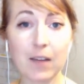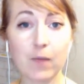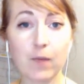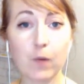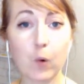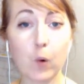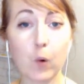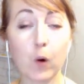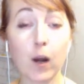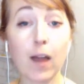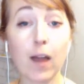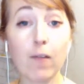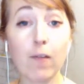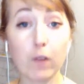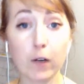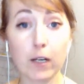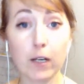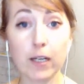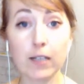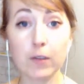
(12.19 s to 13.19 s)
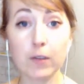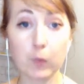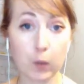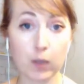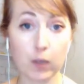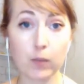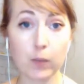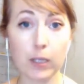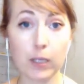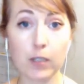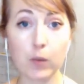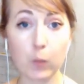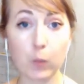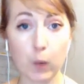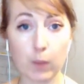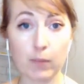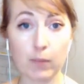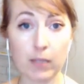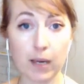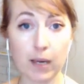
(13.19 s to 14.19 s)
for every Squarespace
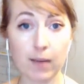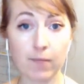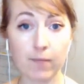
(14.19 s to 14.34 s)
website.